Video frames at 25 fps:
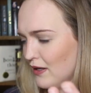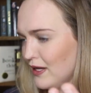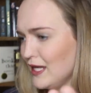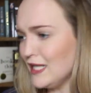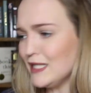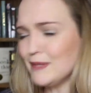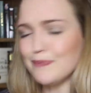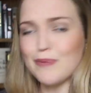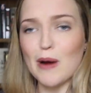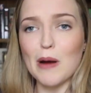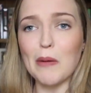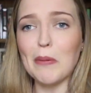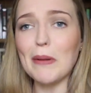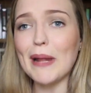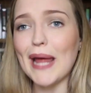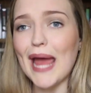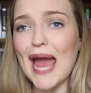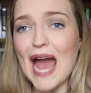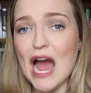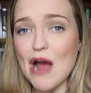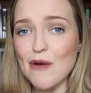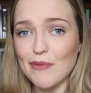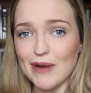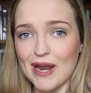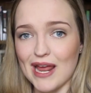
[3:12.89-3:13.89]
It's probably
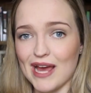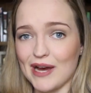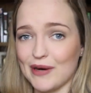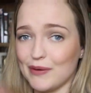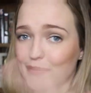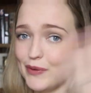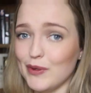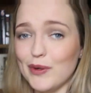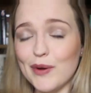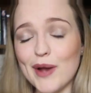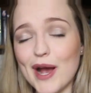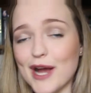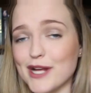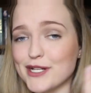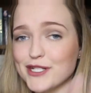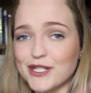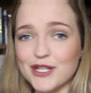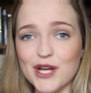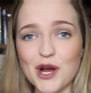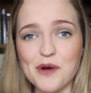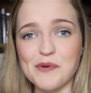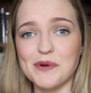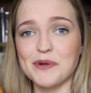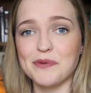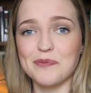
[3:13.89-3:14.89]
out now. You guys
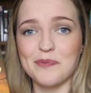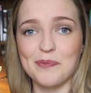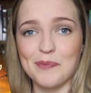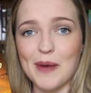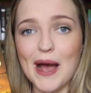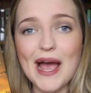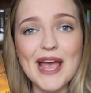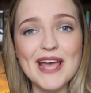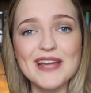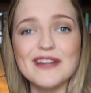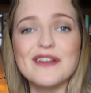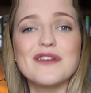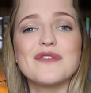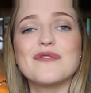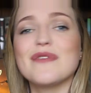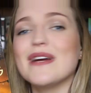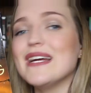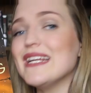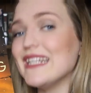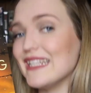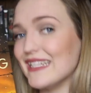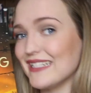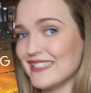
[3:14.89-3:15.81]
should go and buy it and read